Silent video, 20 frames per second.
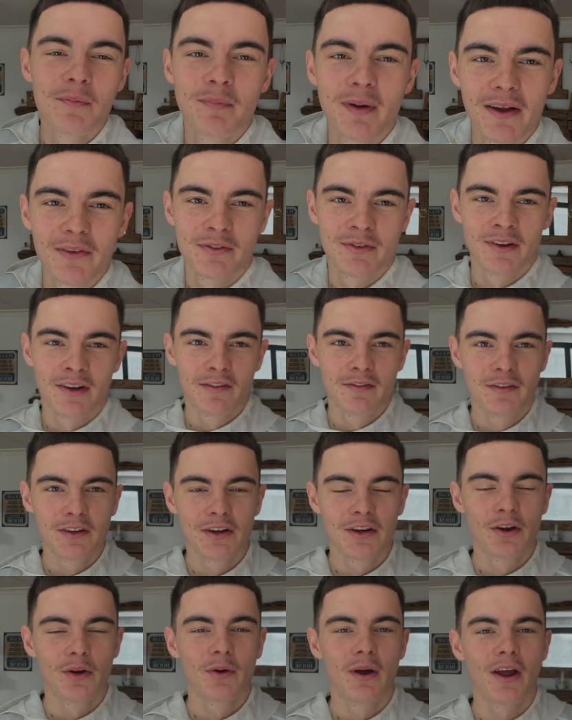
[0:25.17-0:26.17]
back to another
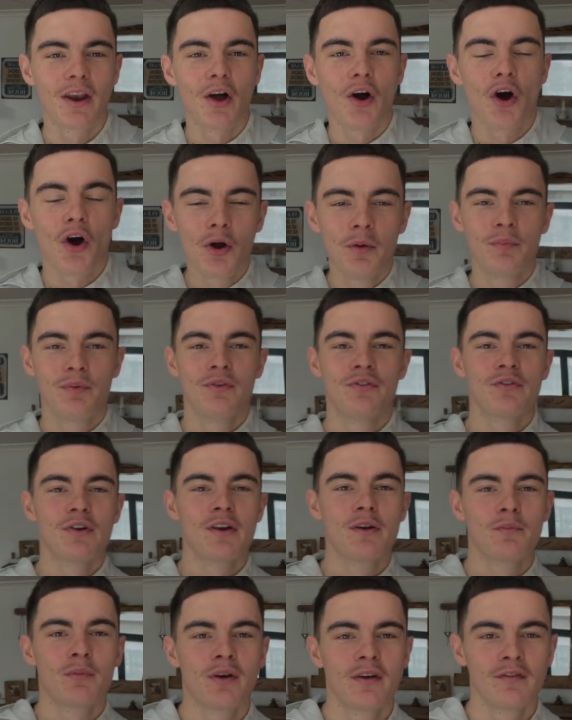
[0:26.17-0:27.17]
video, and I hope you enjoyed
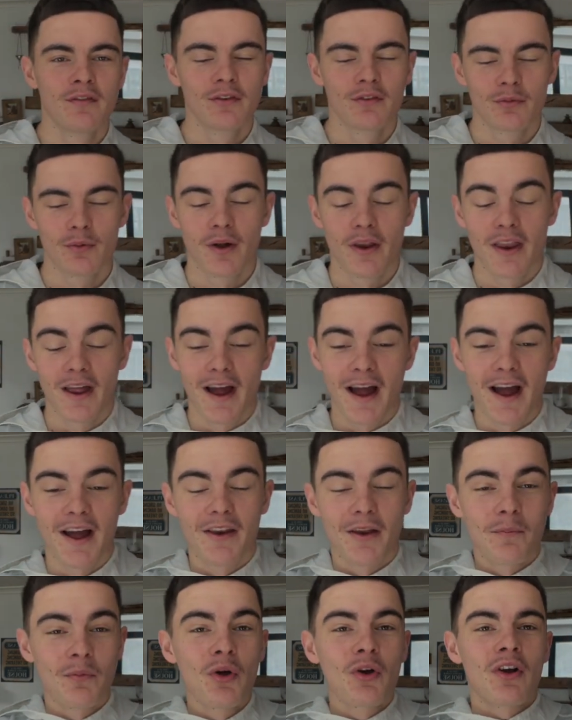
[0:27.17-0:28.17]
the previous one. And
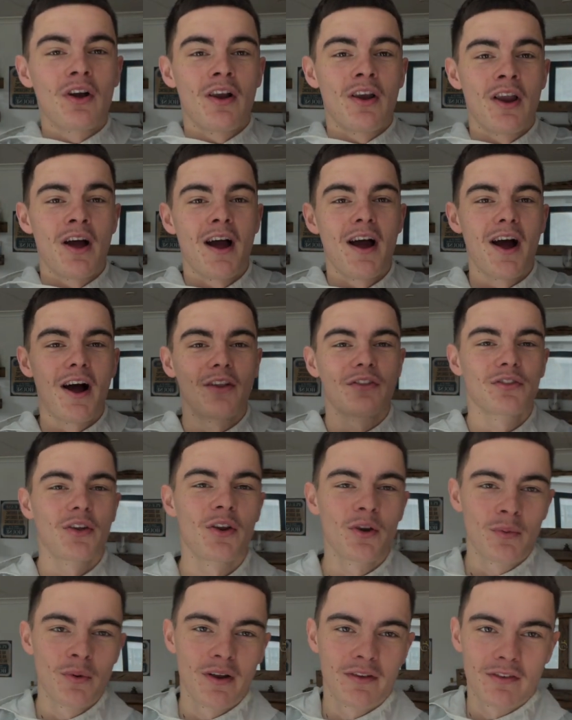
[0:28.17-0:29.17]
I'm not gonna lie, I don't
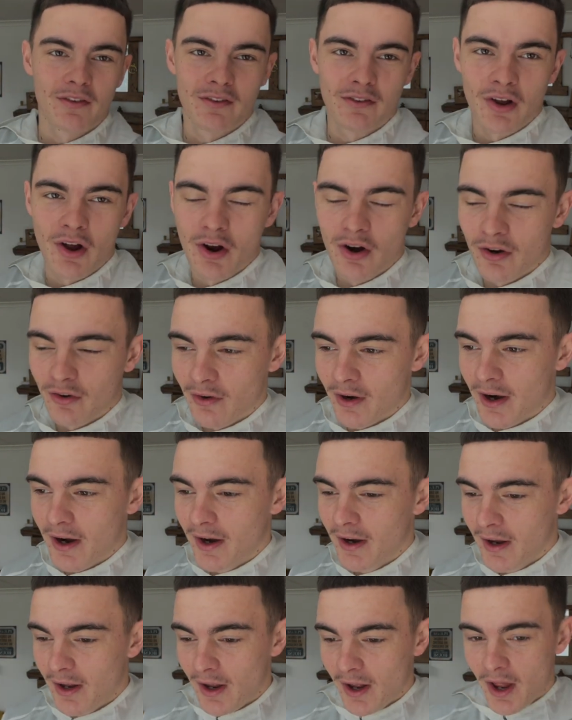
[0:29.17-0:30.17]
know where to start. All right,
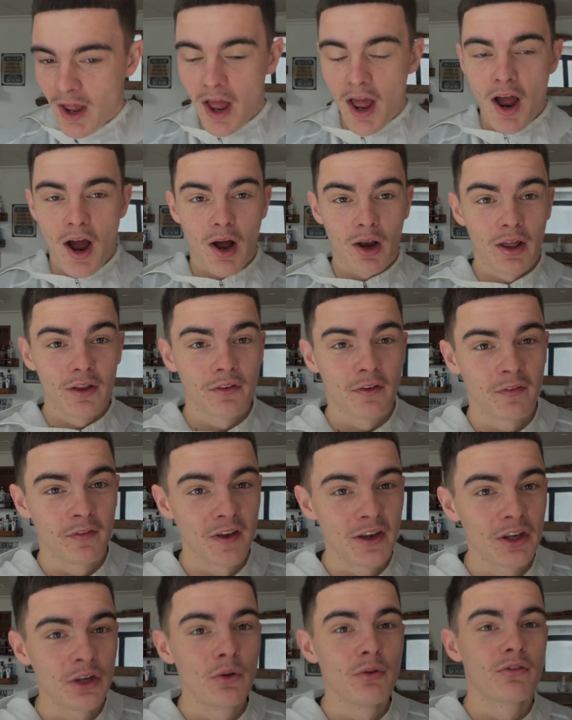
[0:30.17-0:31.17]
I'd like to
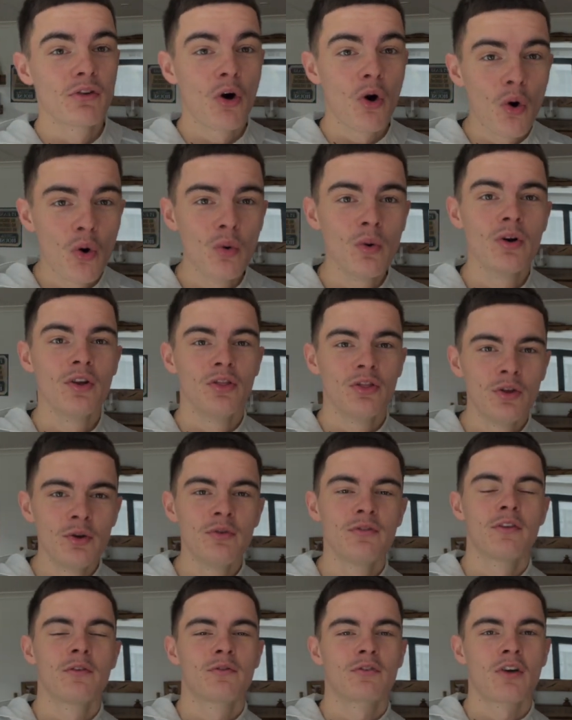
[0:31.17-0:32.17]
thank you all new
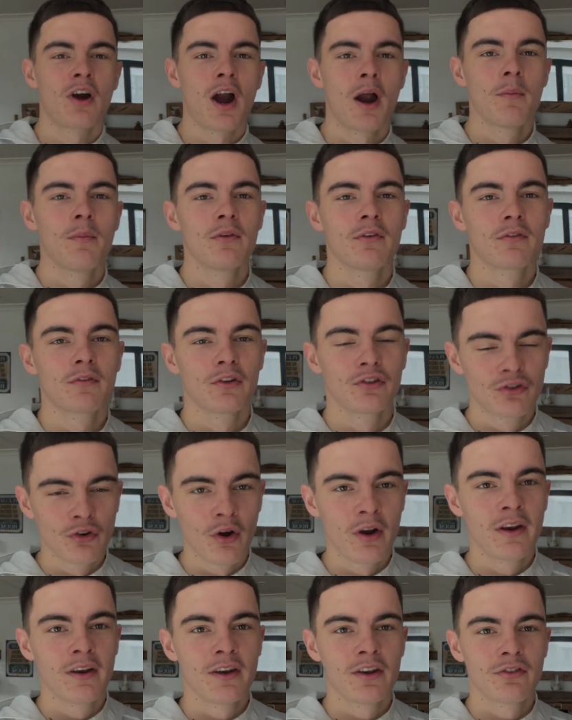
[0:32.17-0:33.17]
subscribers for
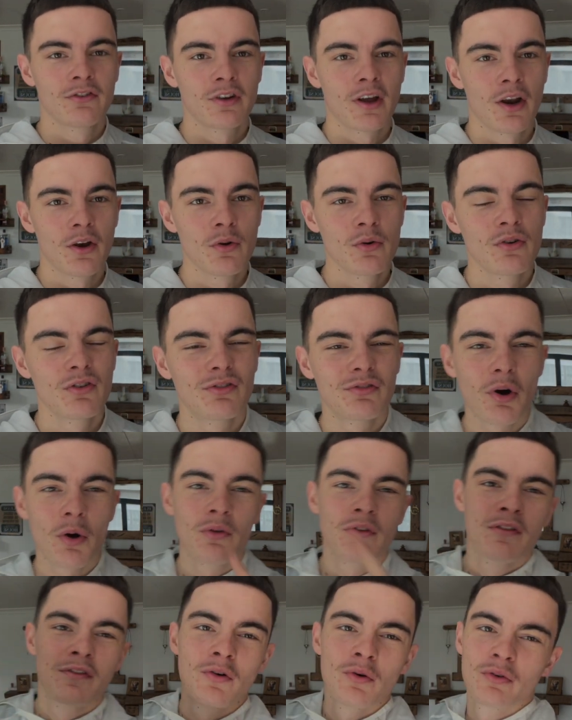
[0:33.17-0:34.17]
joining this channel, Road
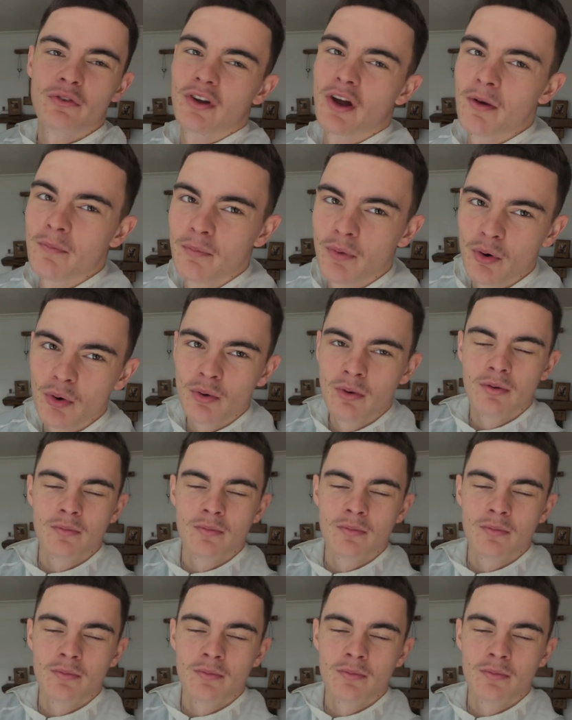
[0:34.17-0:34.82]
to Full-Time Ball,